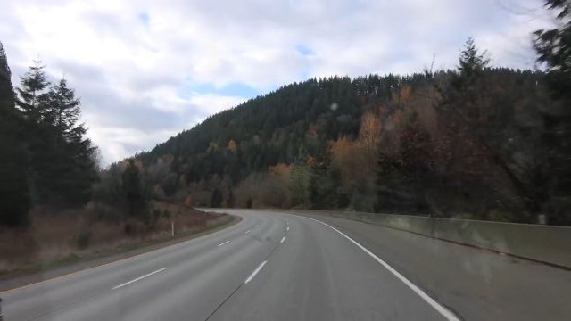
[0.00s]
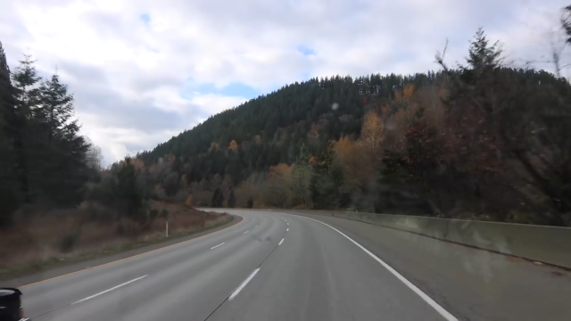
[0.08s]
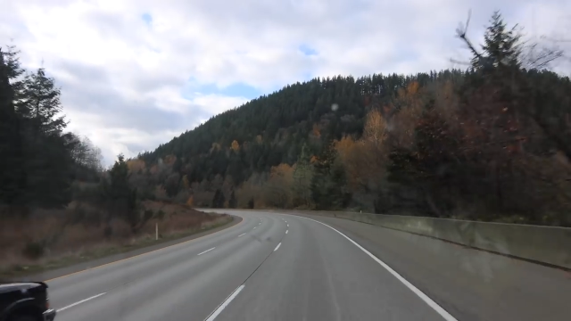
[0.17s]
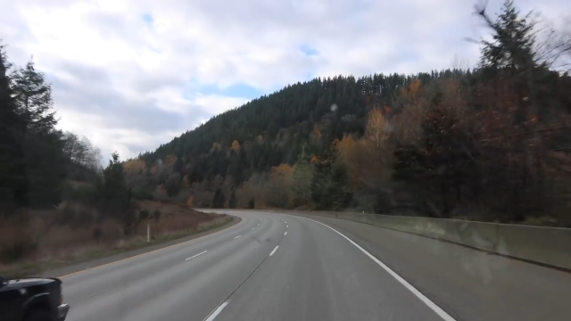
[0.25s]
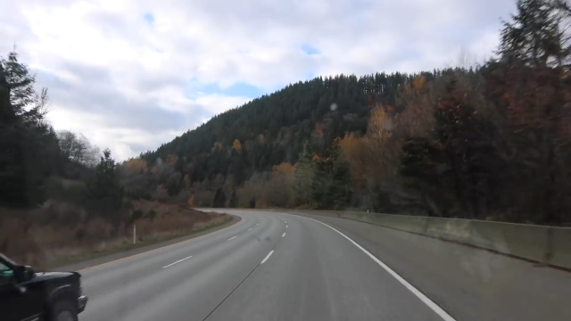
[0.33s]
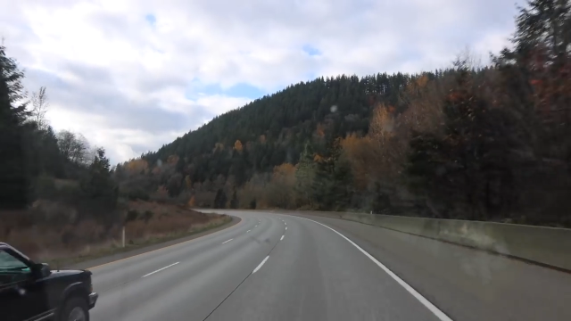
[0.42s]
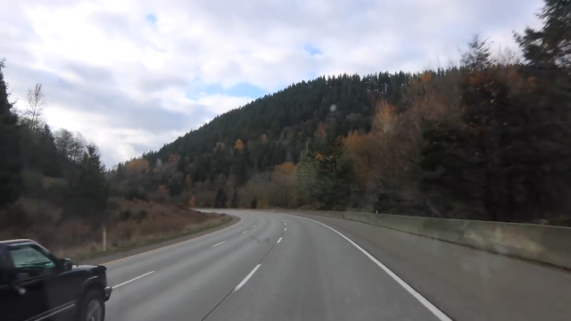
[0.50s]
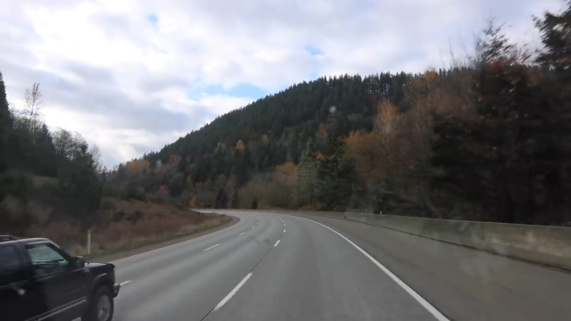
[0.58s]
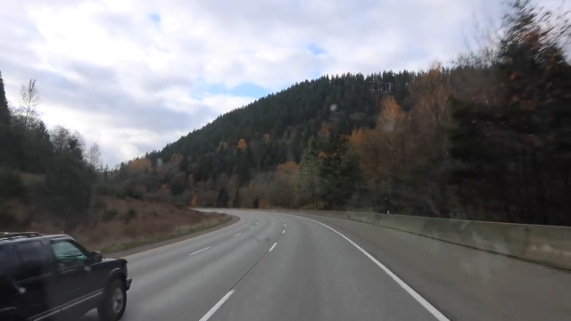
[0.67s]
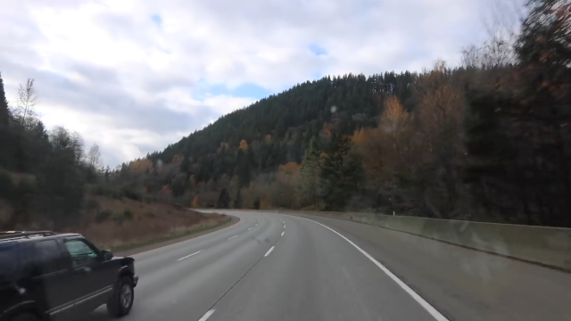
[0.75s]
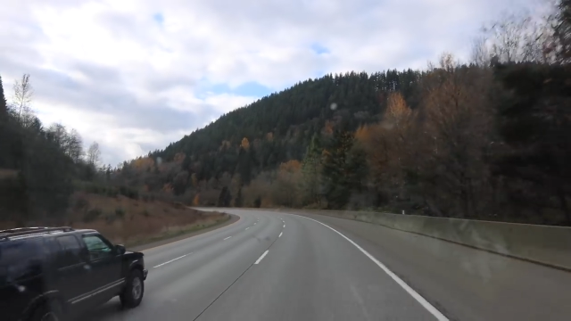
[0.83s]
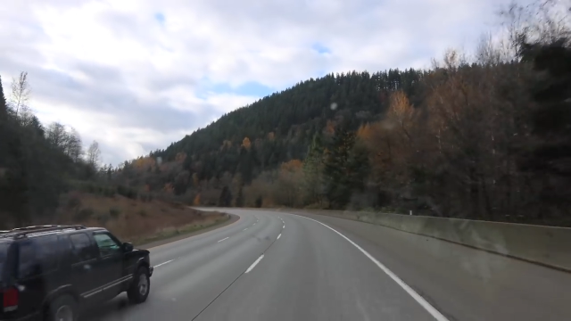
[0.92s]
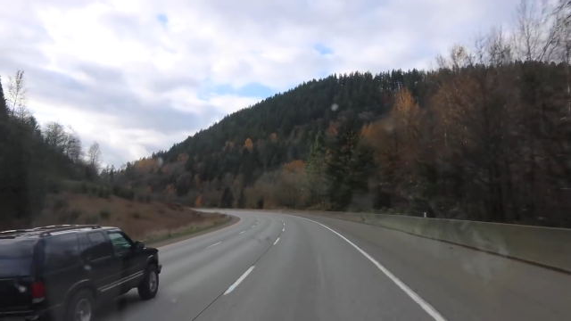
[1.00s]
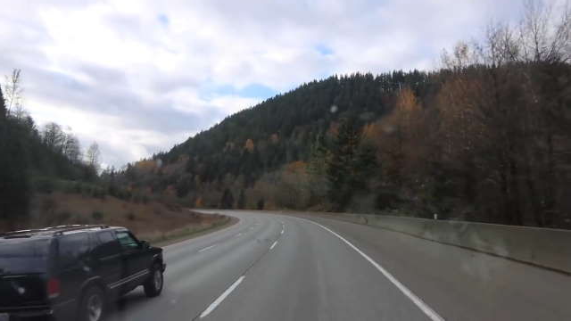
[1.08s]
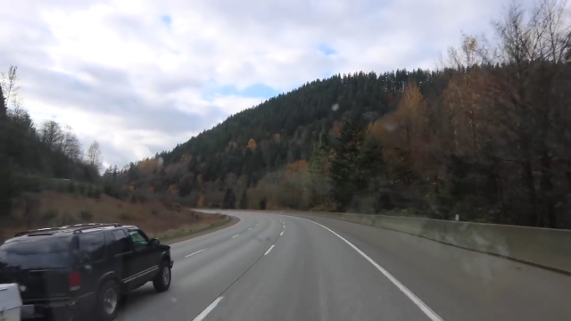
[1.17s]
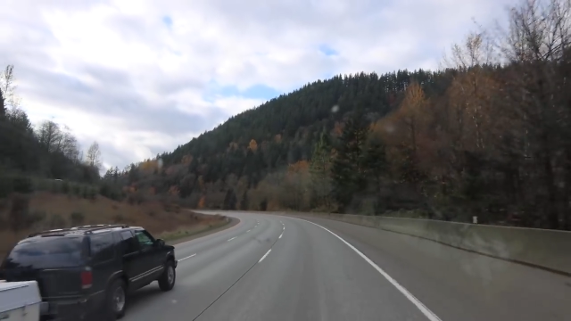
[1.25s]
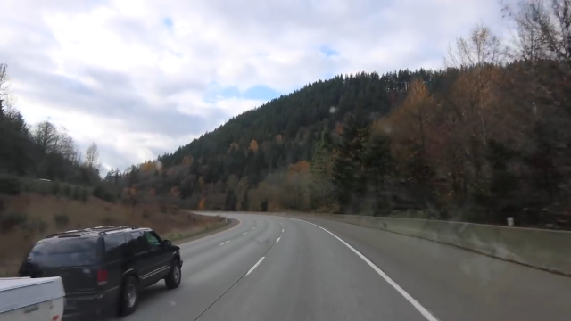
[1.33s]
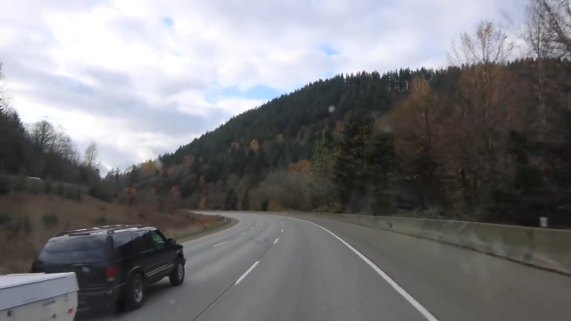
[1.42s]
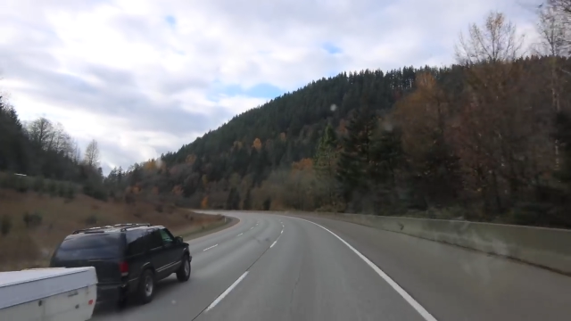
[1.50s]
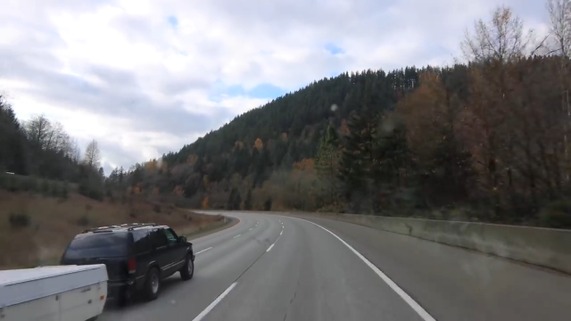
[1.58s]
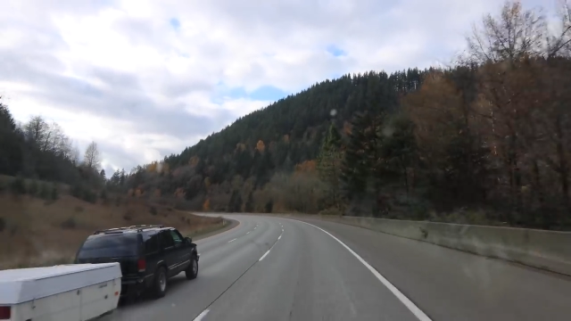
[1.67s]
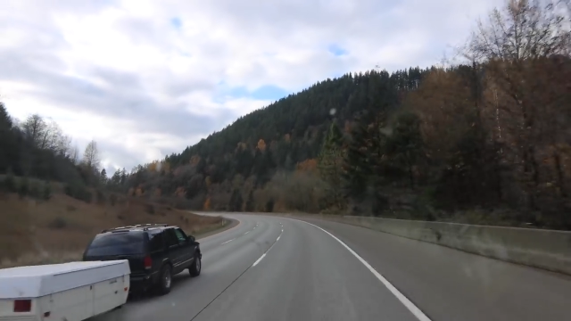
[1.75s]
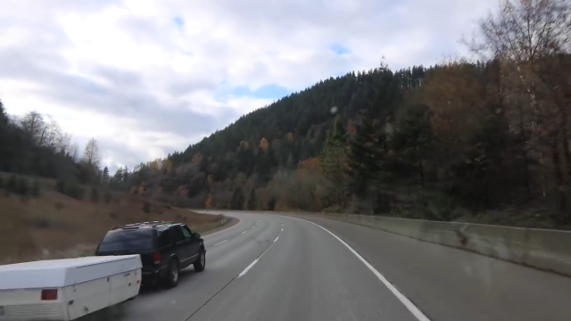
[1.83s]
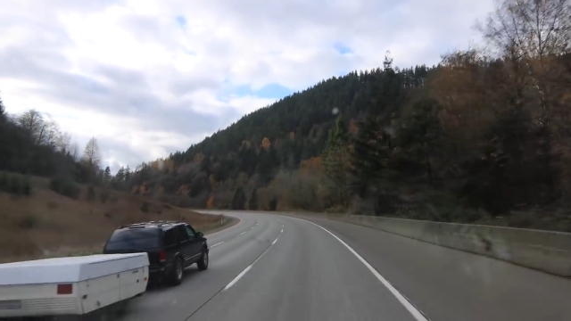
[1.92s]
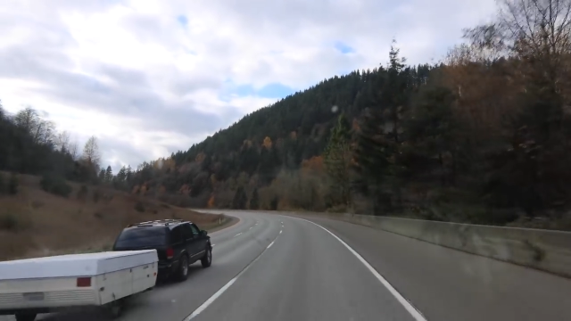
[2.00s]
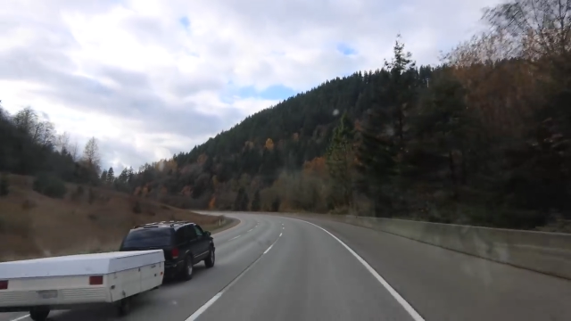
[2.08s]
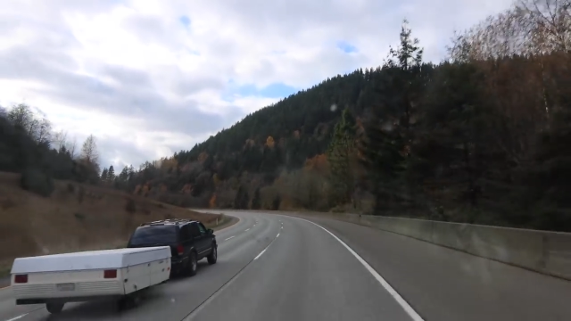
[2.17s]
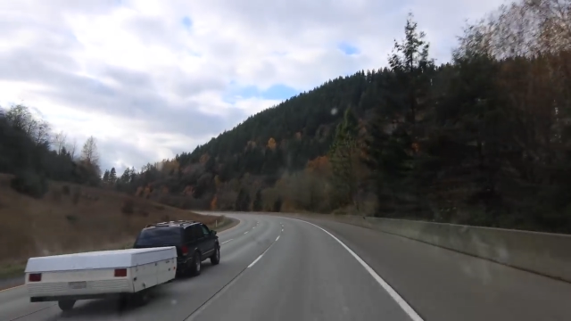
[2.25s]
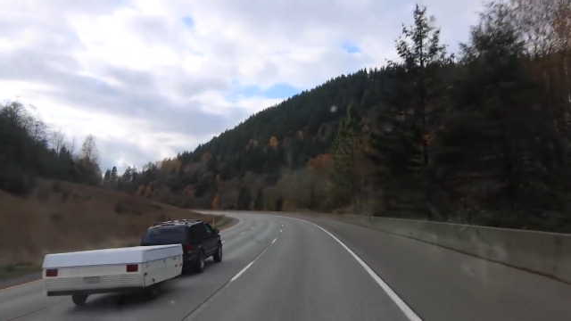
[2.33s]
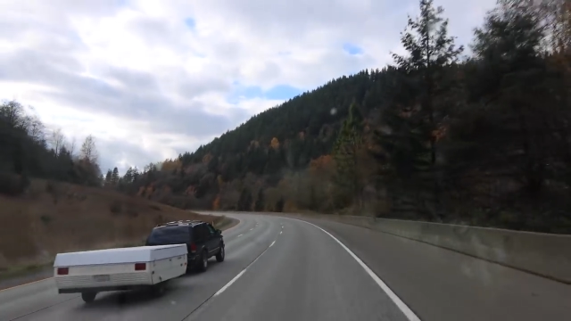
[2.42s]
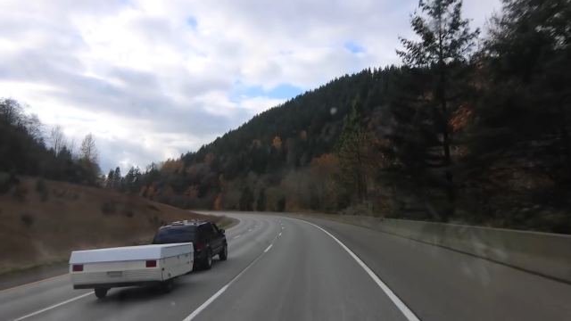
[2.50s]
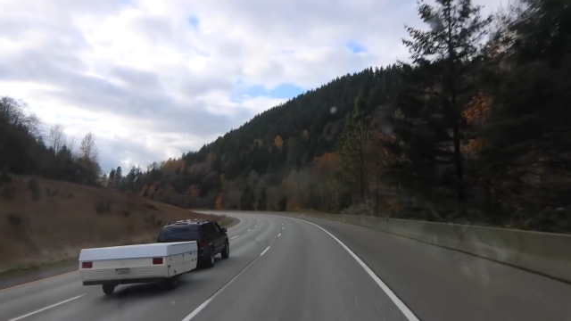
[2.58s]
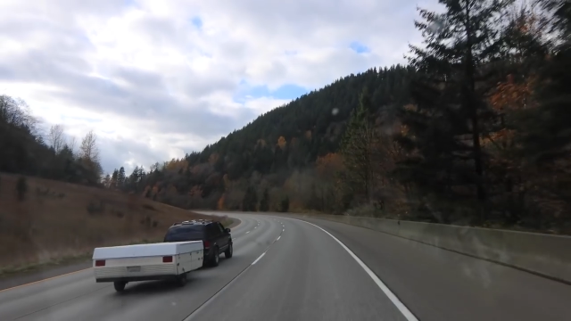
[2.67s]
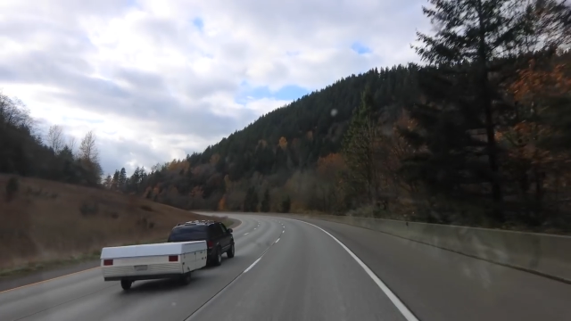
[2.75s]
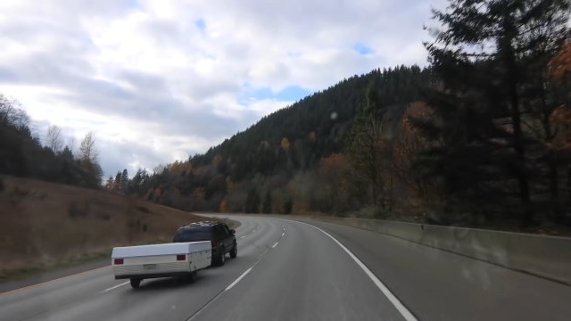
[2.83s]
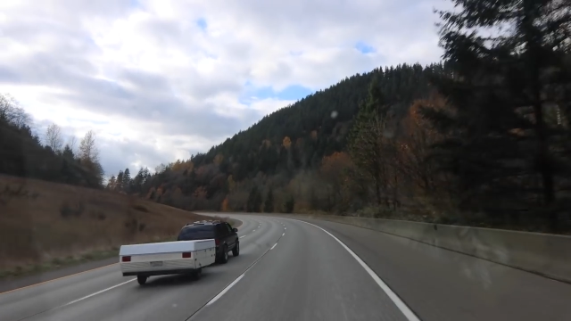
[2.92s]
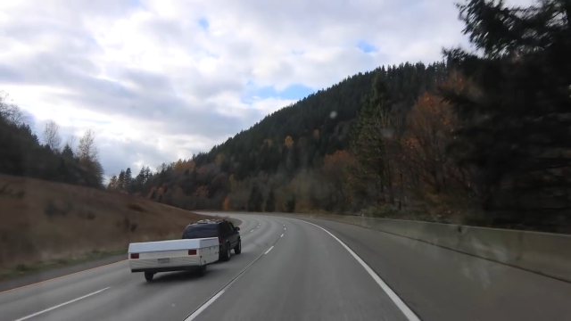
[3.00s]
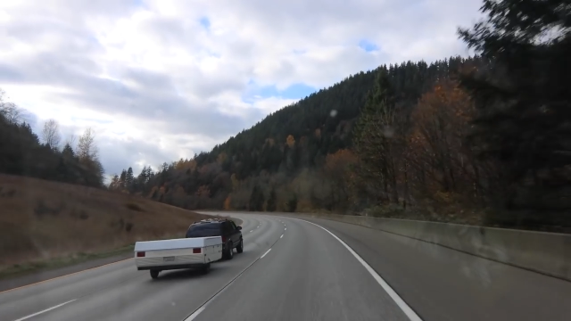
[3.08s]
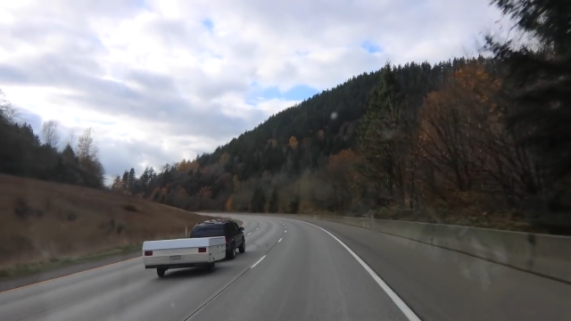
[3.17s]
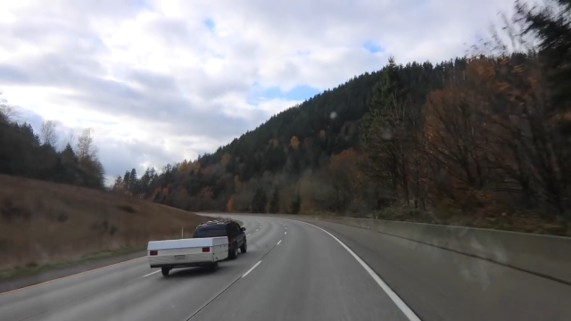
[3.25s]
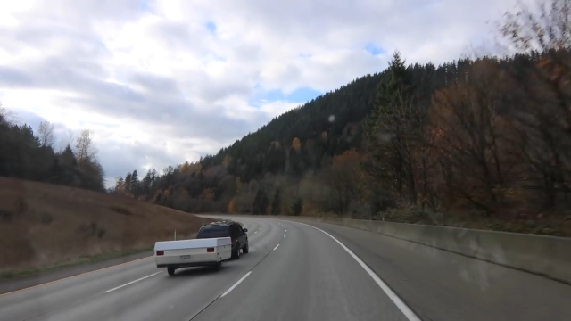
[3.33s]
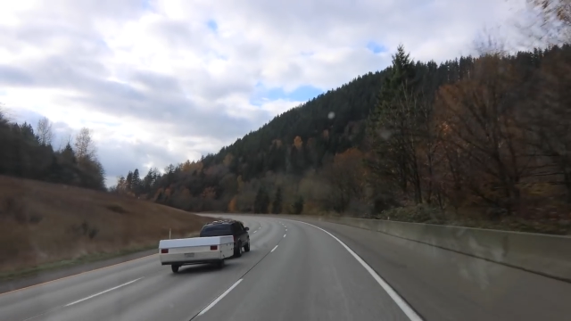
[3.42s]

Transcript: (no speaker visible)